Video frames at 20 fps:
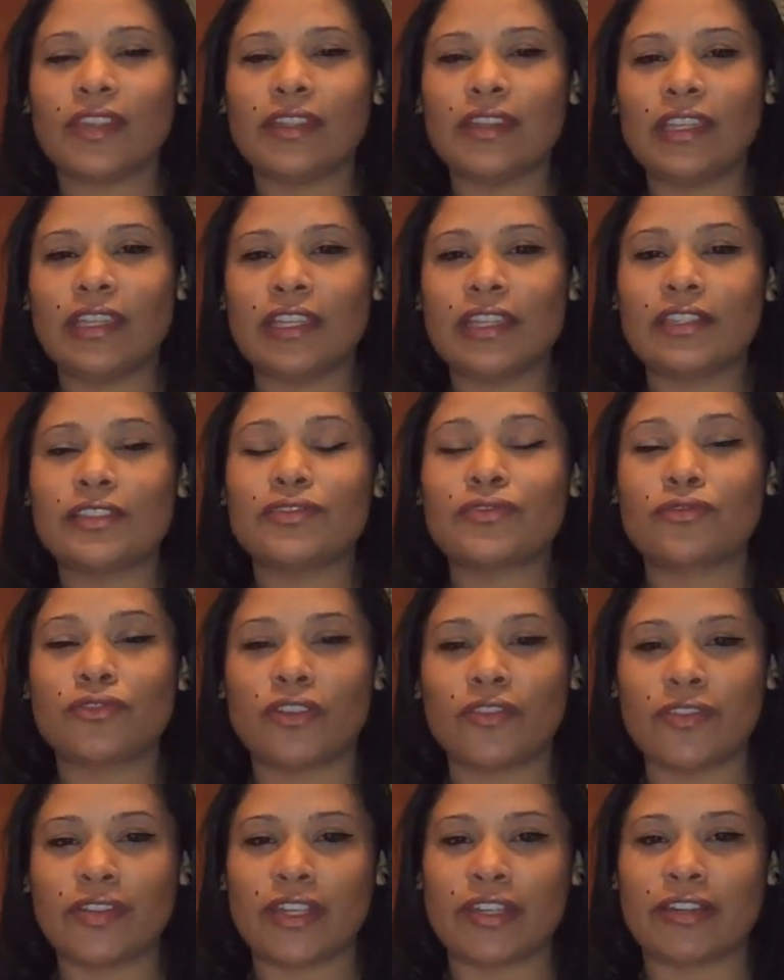the
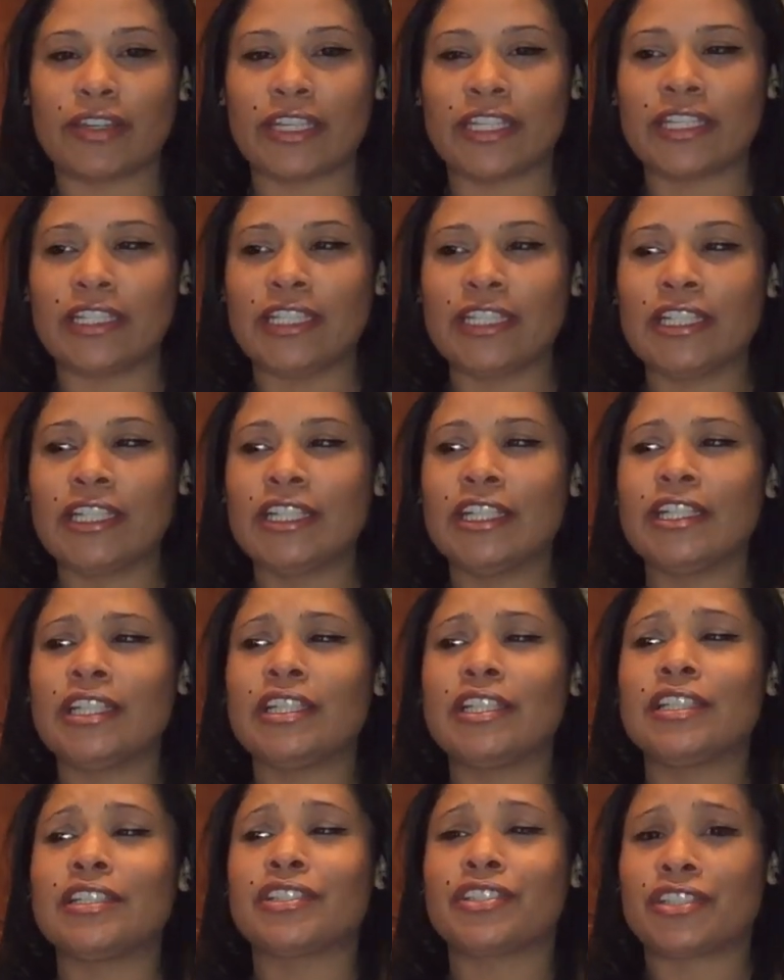strawberry
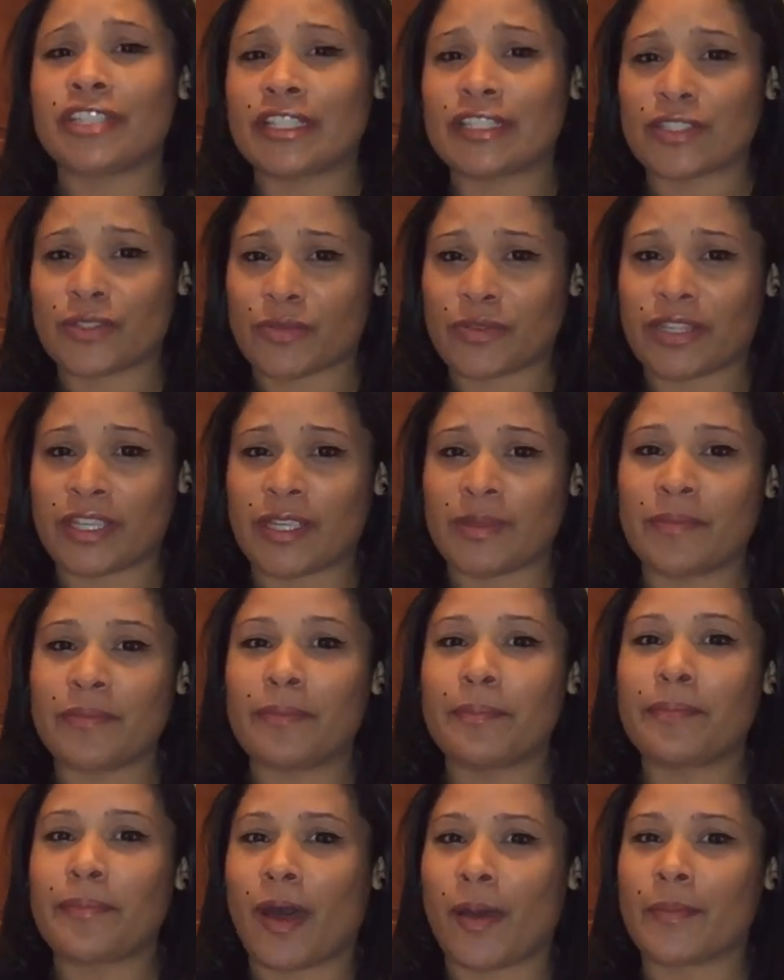cheese cream
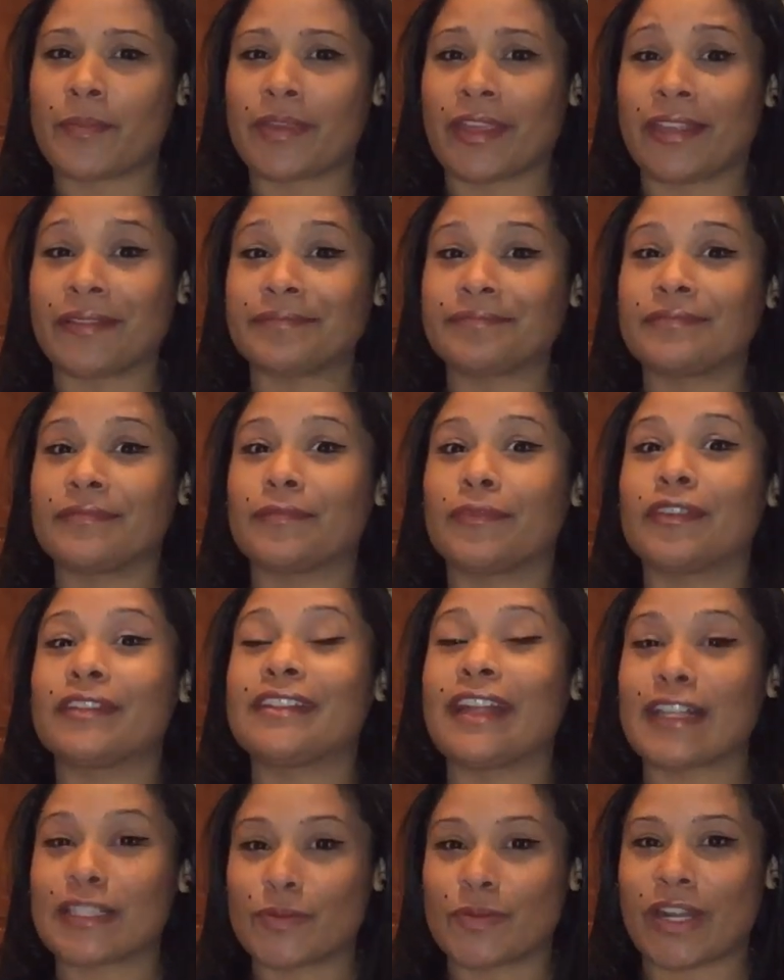pumpkin. Well,
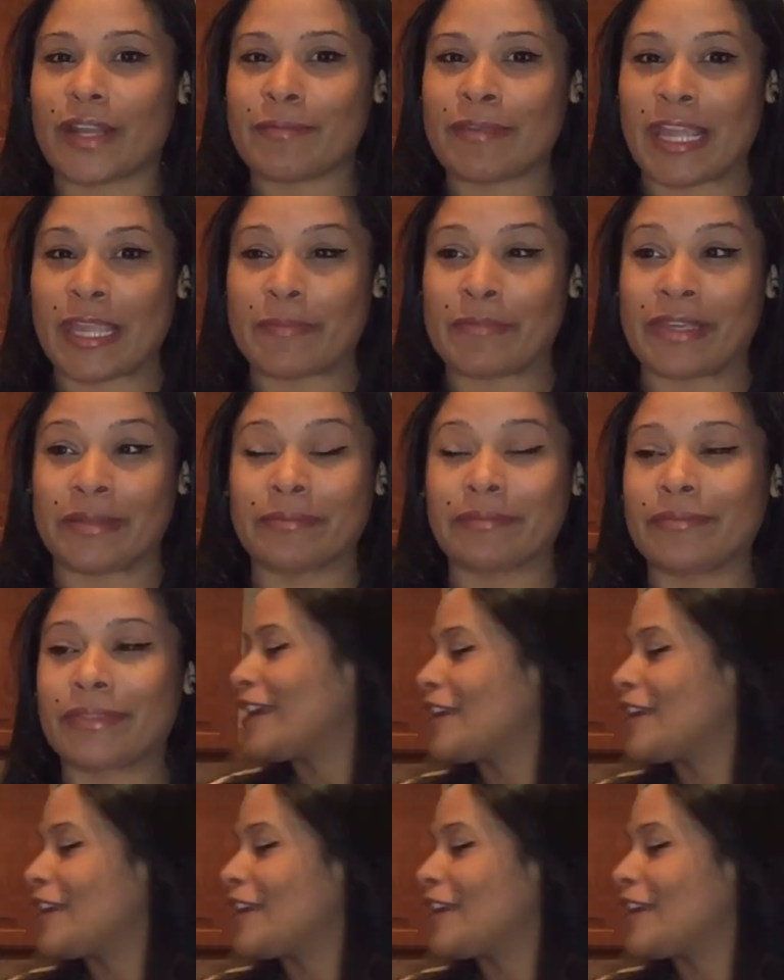that's what I named it.